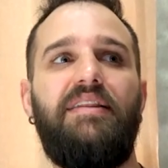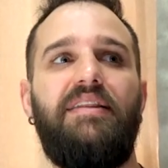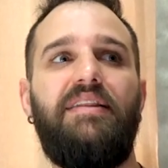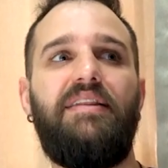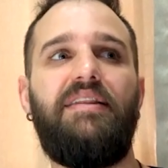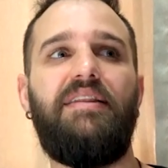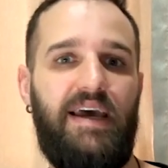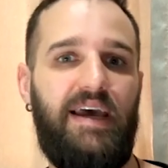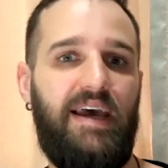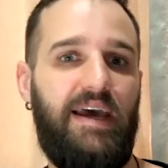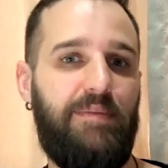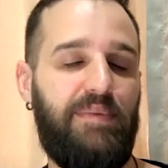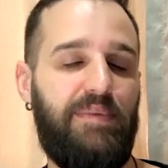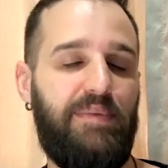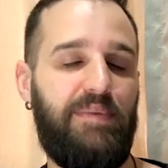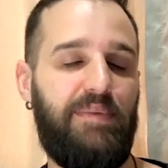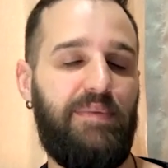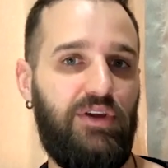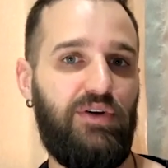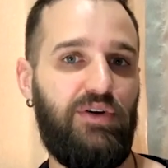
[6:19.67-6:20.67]
Does that
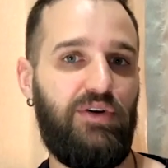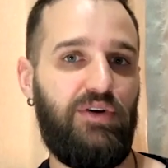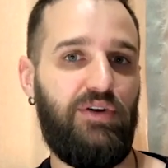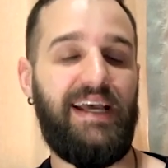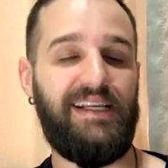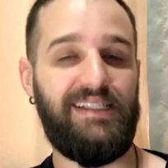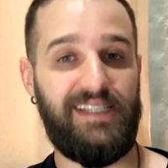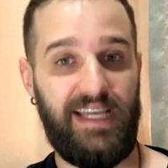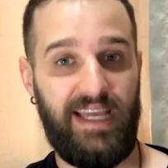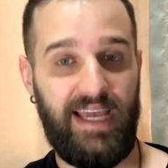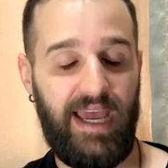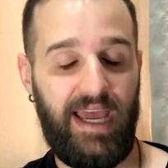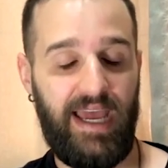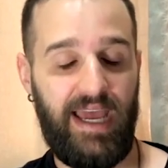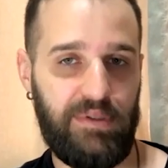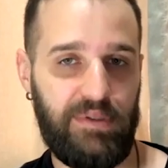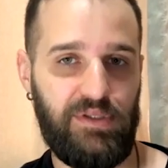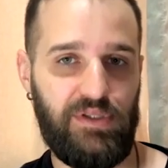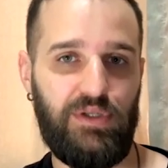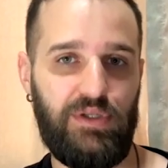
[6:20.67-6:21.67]
happen to you? Has it
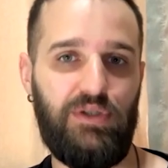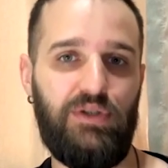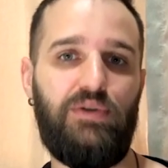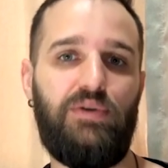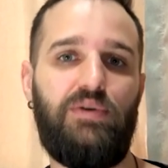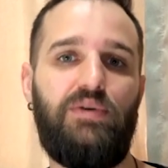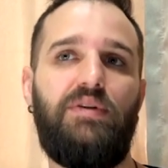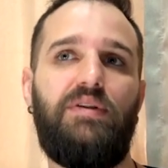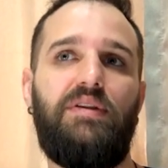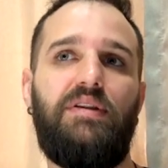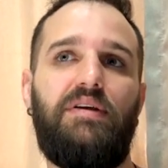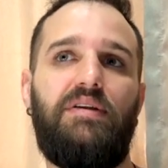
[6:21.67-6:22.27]
happened to you?